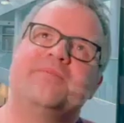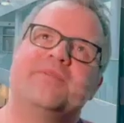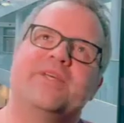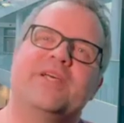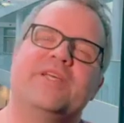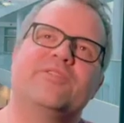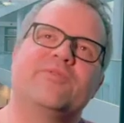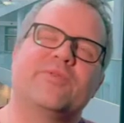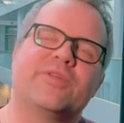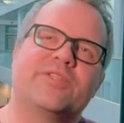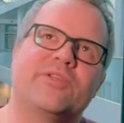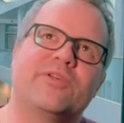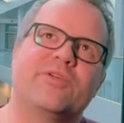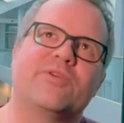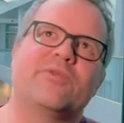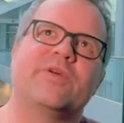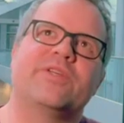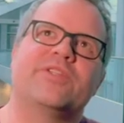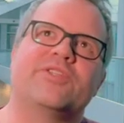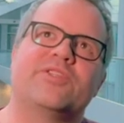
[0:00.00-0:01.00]
Interesting
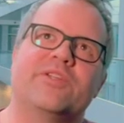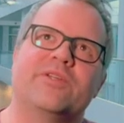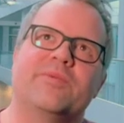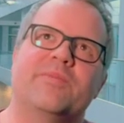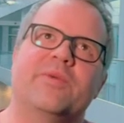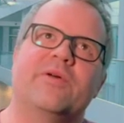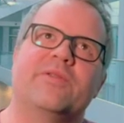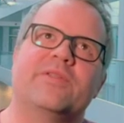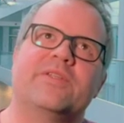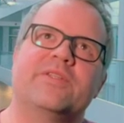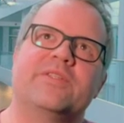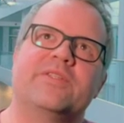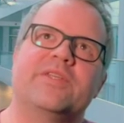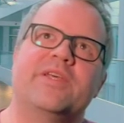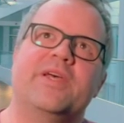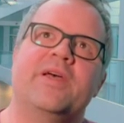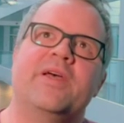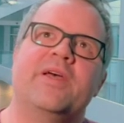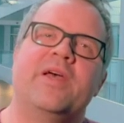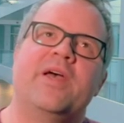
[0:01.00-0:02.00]
question about this.
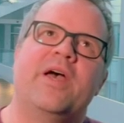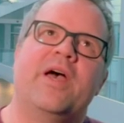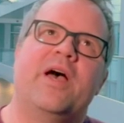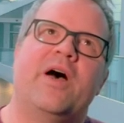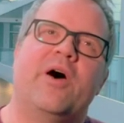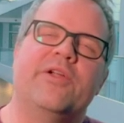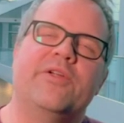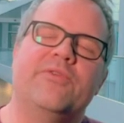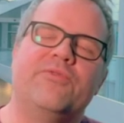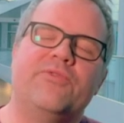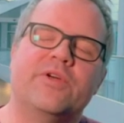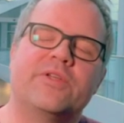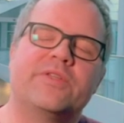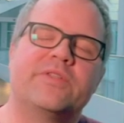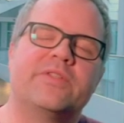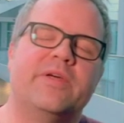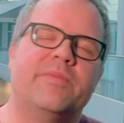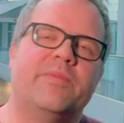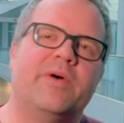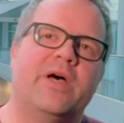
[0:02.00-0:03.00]
Yeah. On the first
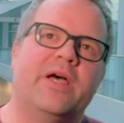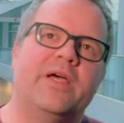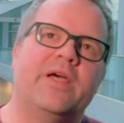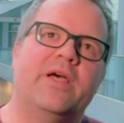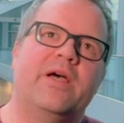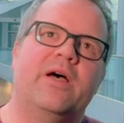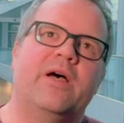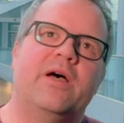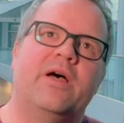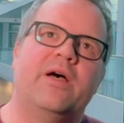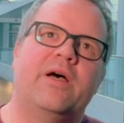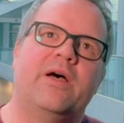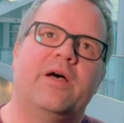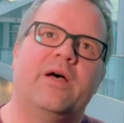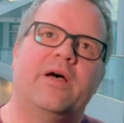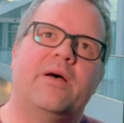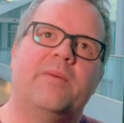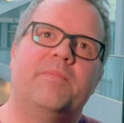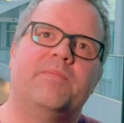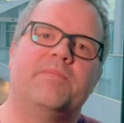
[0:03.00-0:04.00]
step, I
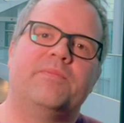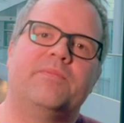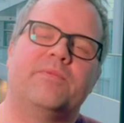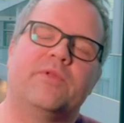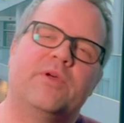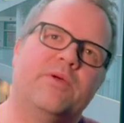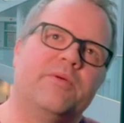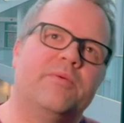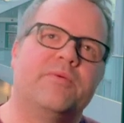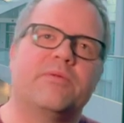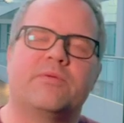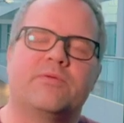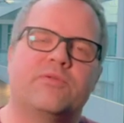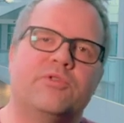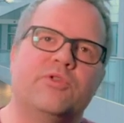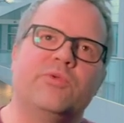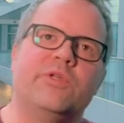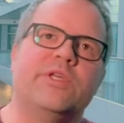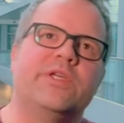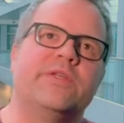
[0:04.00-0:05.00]
um,
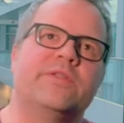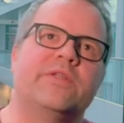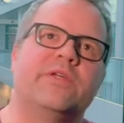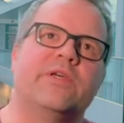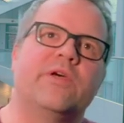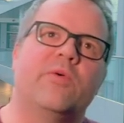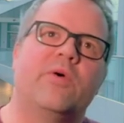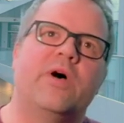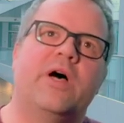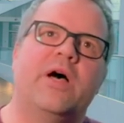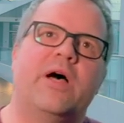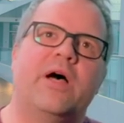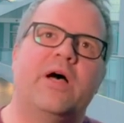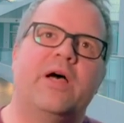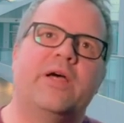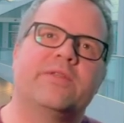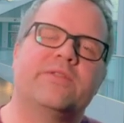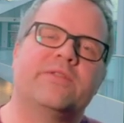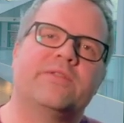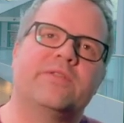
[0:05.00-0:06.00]
two years ago
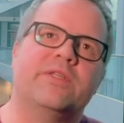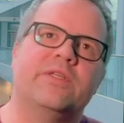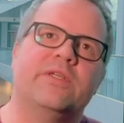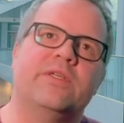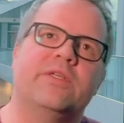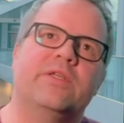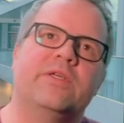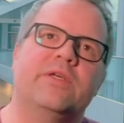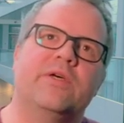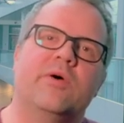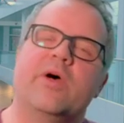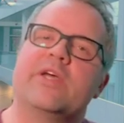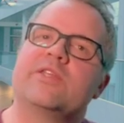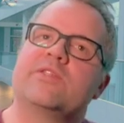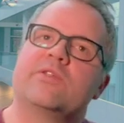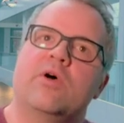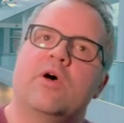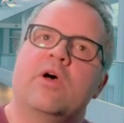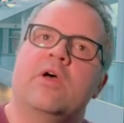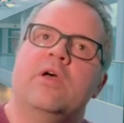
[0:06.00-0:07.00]
I see I
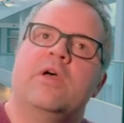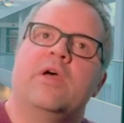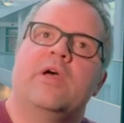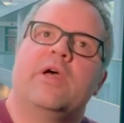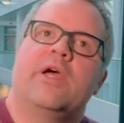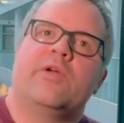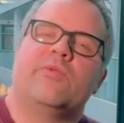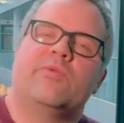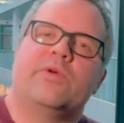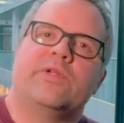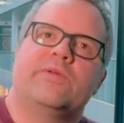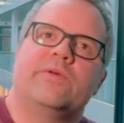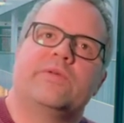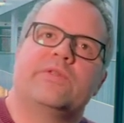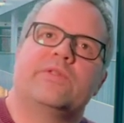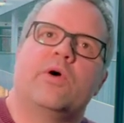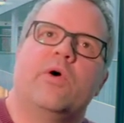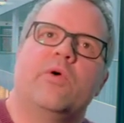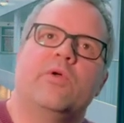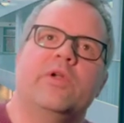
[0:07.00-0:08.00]
saw
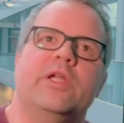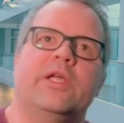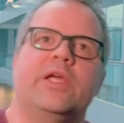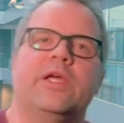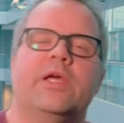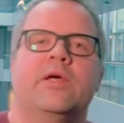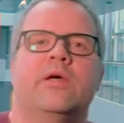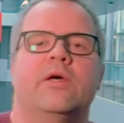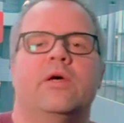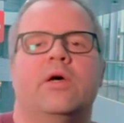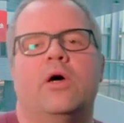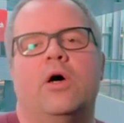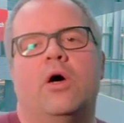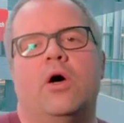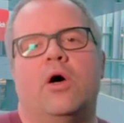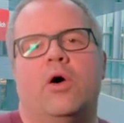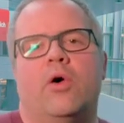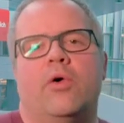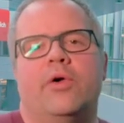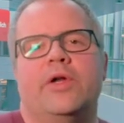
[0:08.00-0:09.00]
Aviatrix only
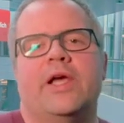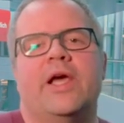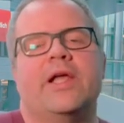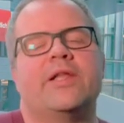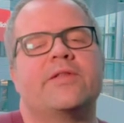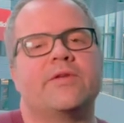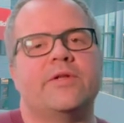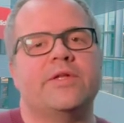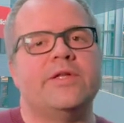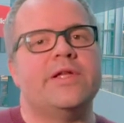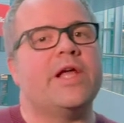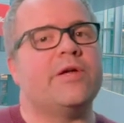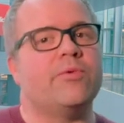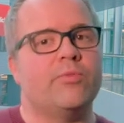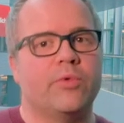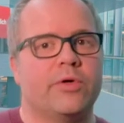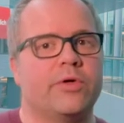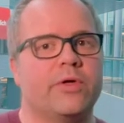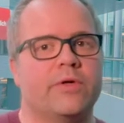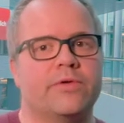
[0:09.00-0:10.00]
only as a
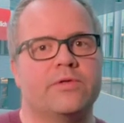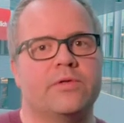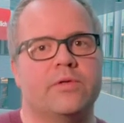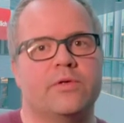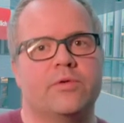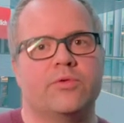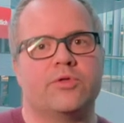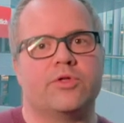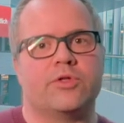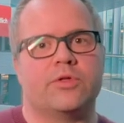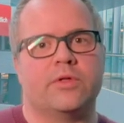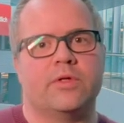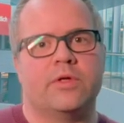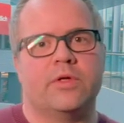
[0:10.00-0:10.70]
networking solution.